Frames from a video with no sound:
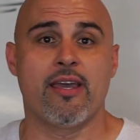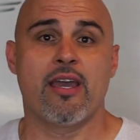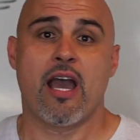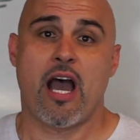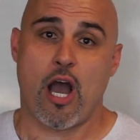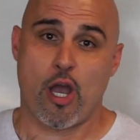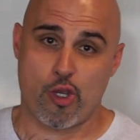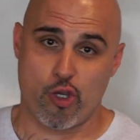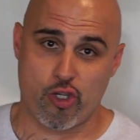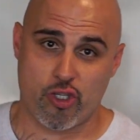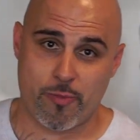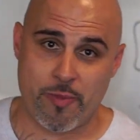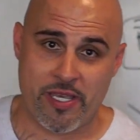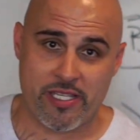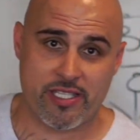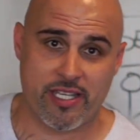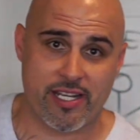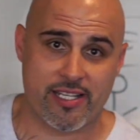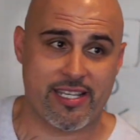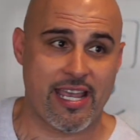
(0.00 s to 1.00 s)
I'll use me as
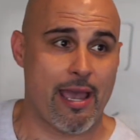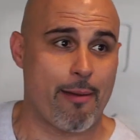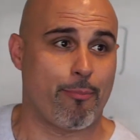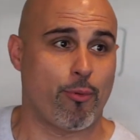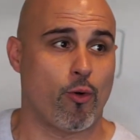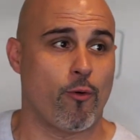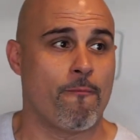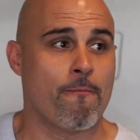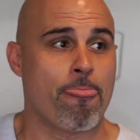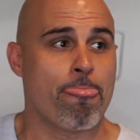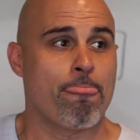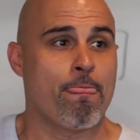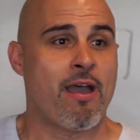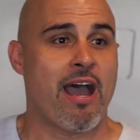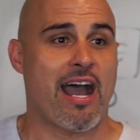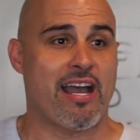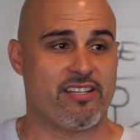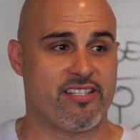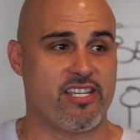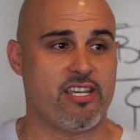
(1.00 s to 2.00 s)
an example.
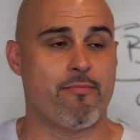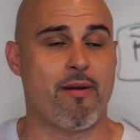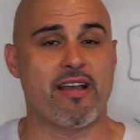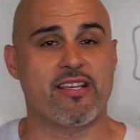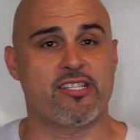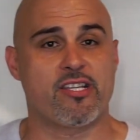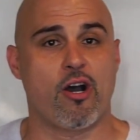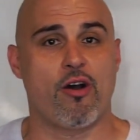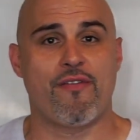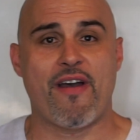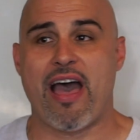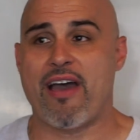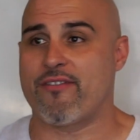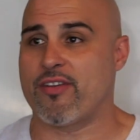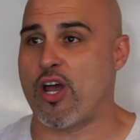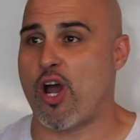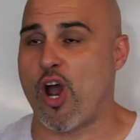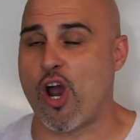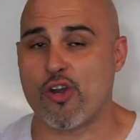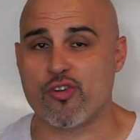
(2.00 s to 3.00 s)
I see myself having
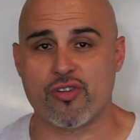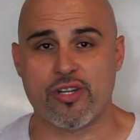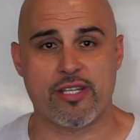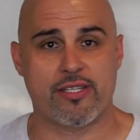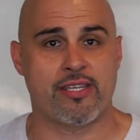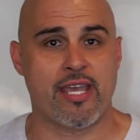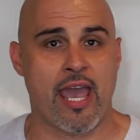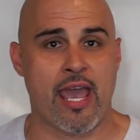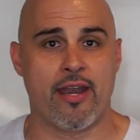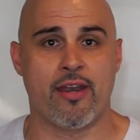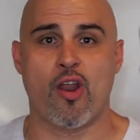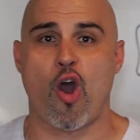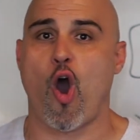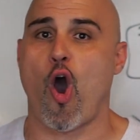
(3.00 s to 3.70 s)
110